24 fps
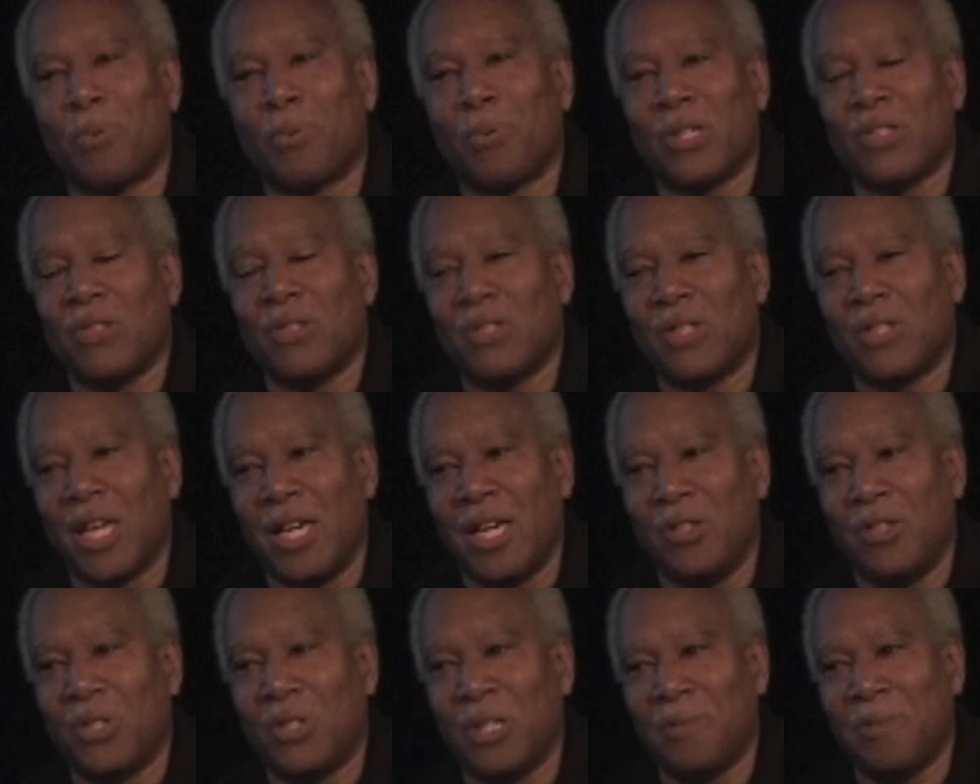a
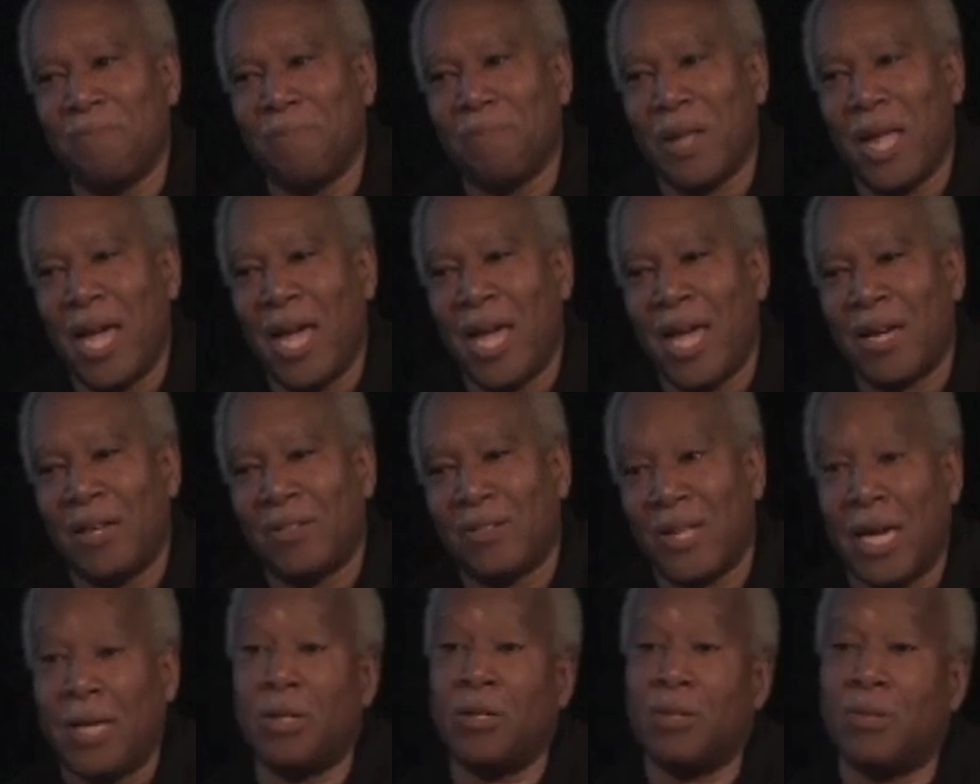presentation at a
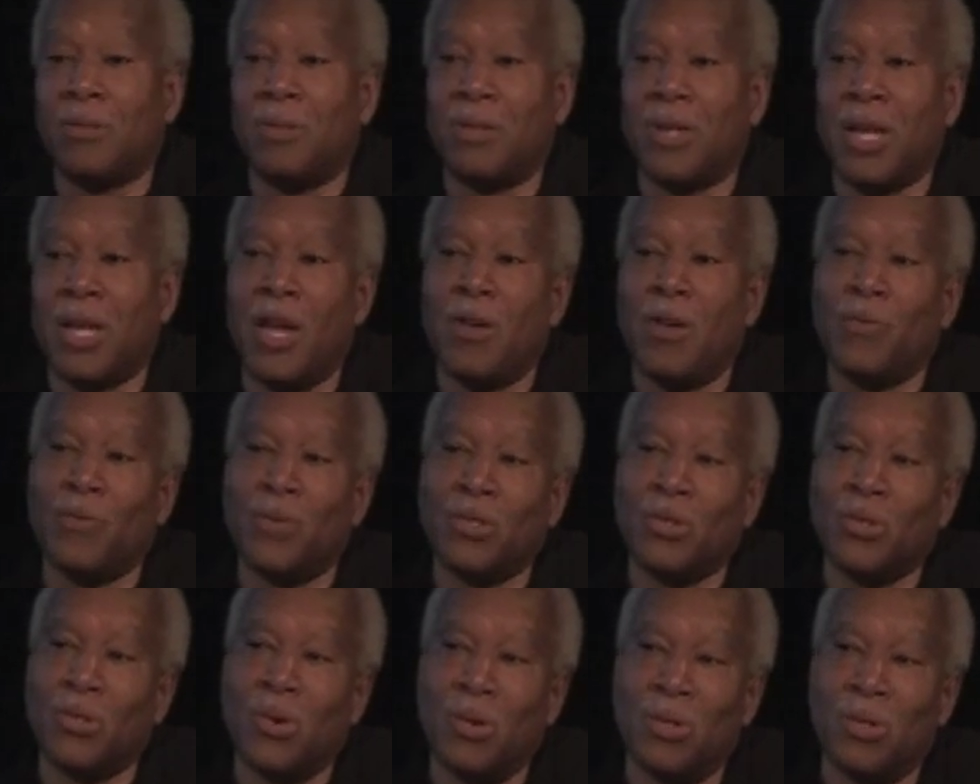technical
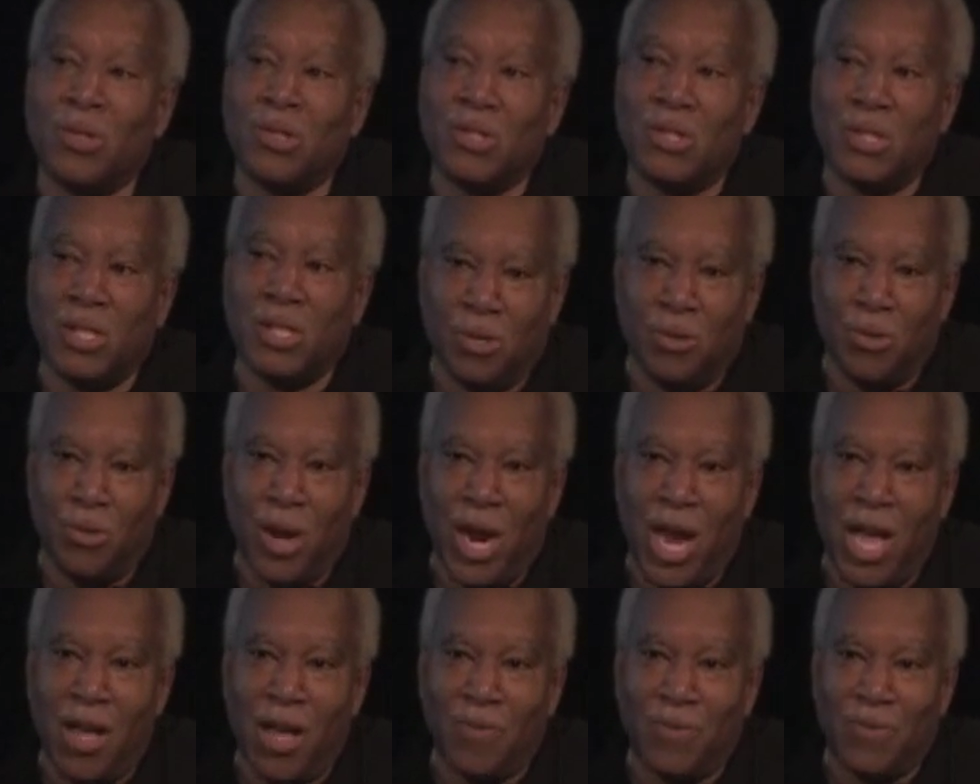conference called
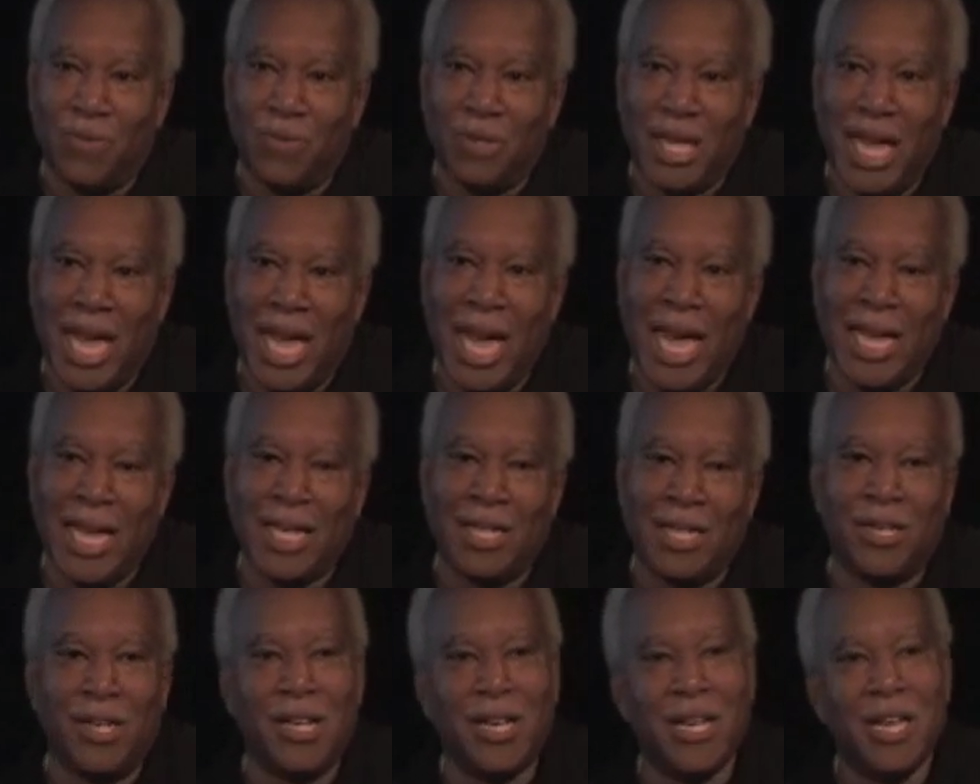SIGGRAPH.
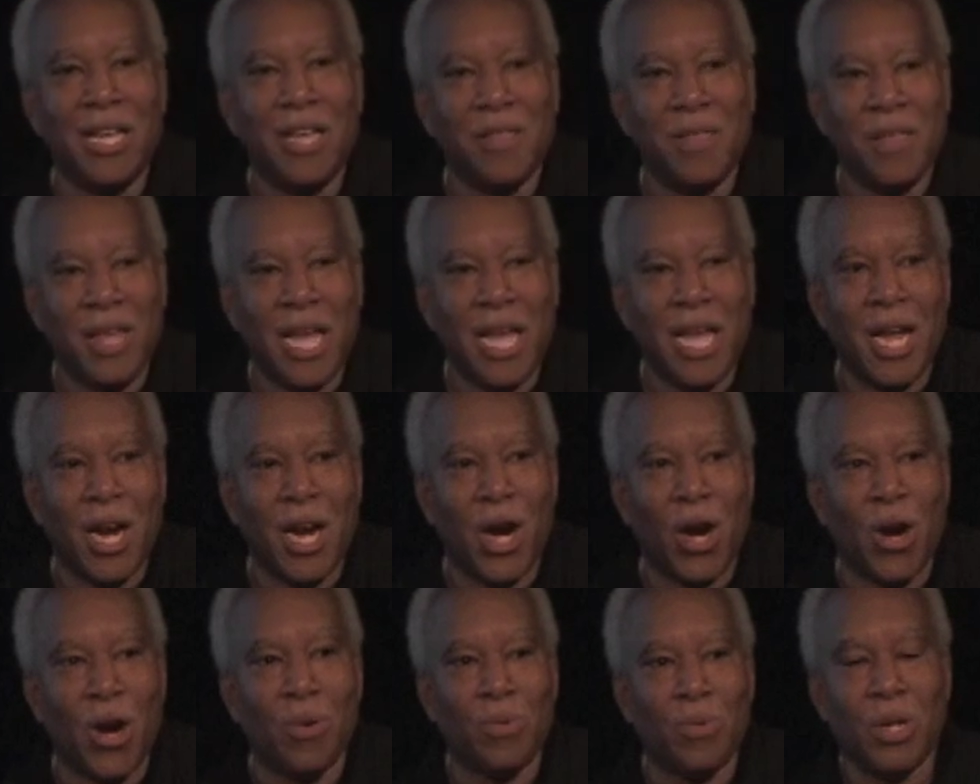And
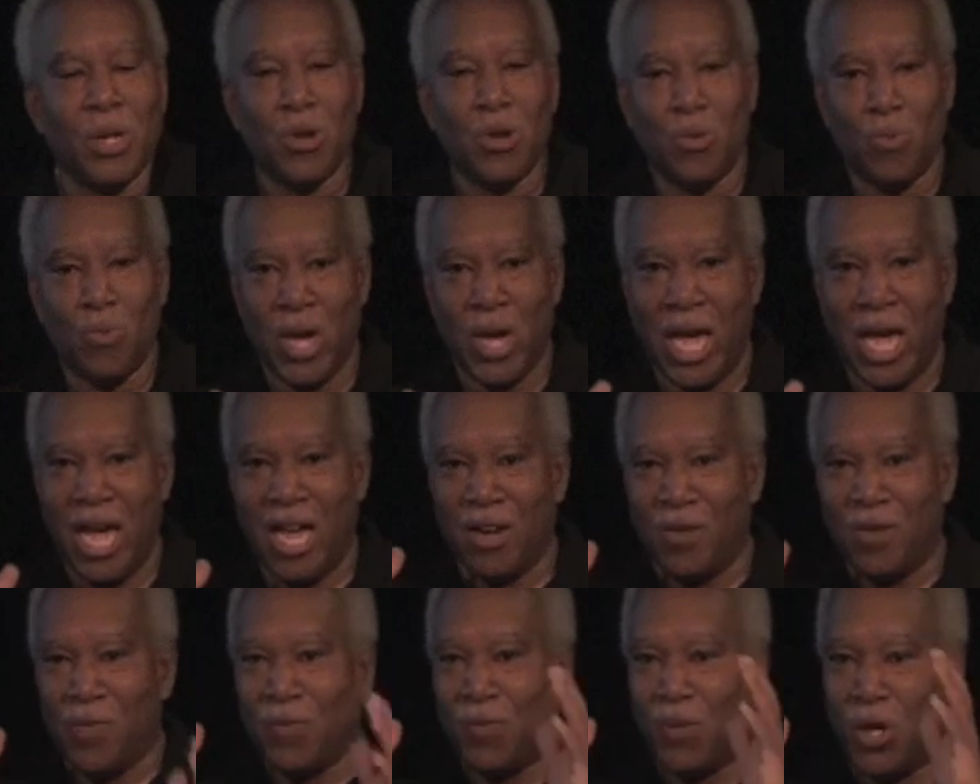there, we
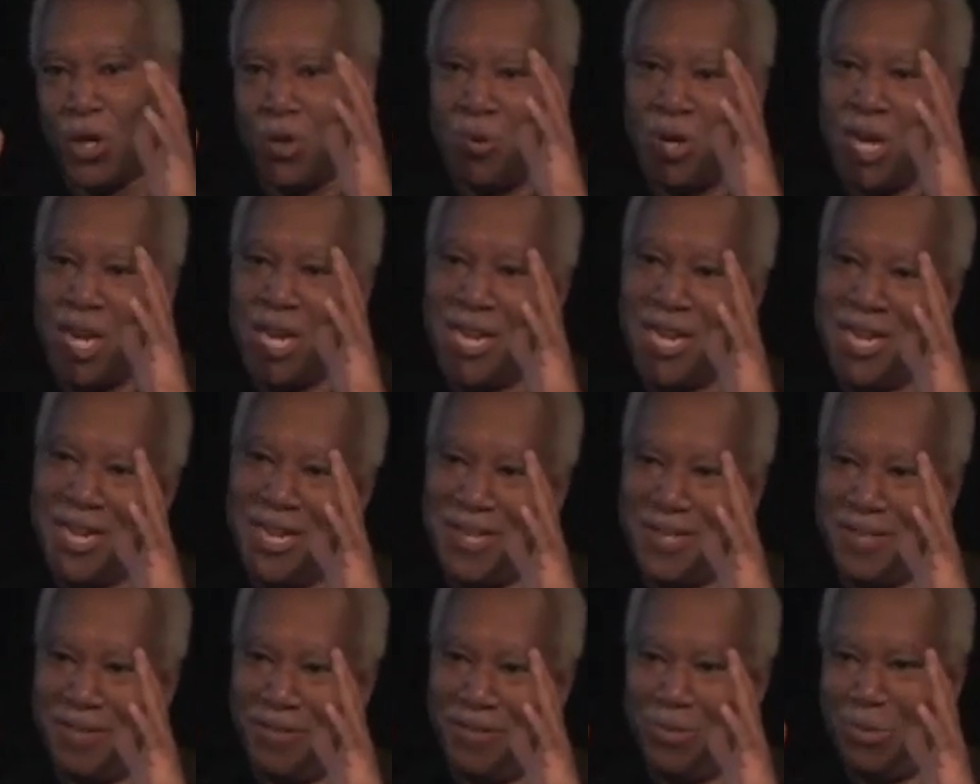had a floating
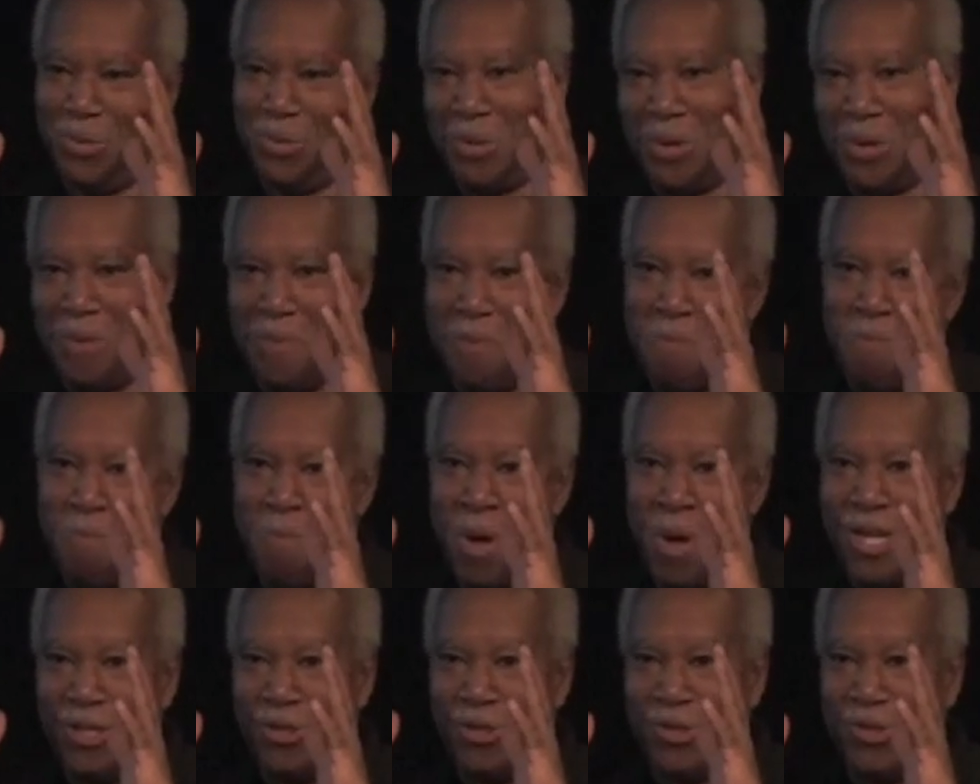sort of
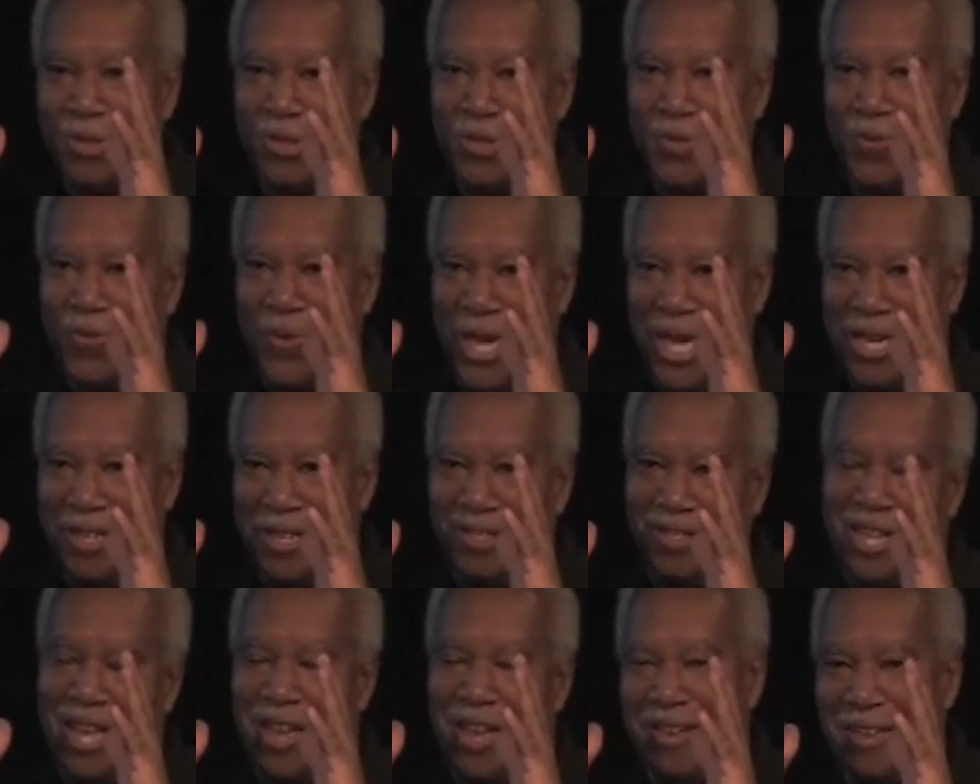monstrous
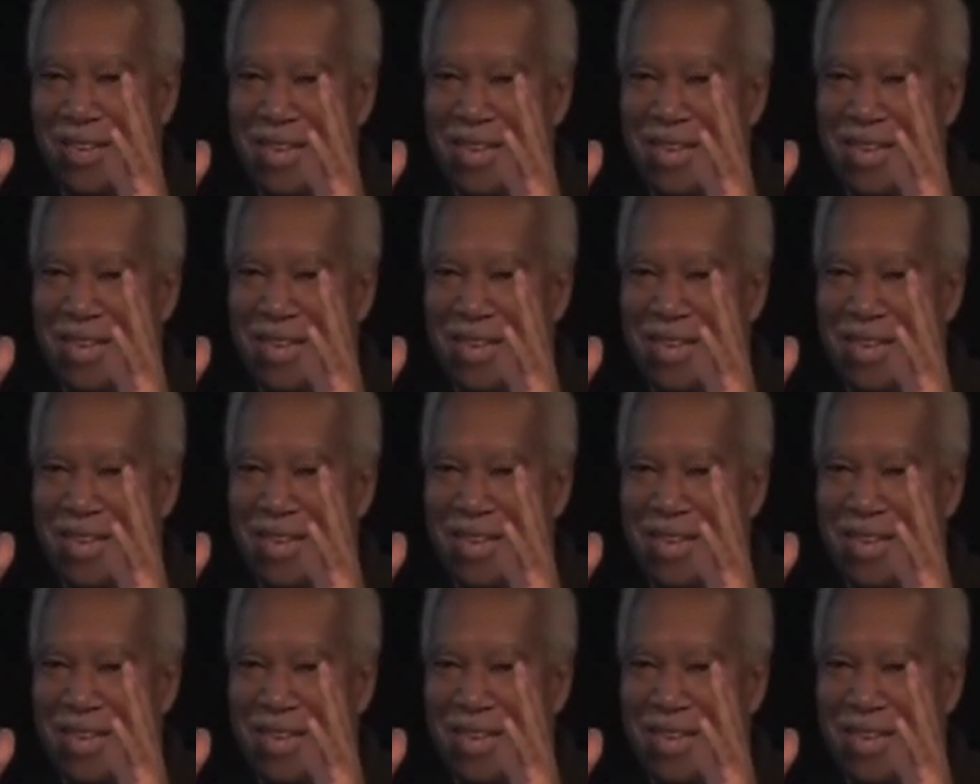face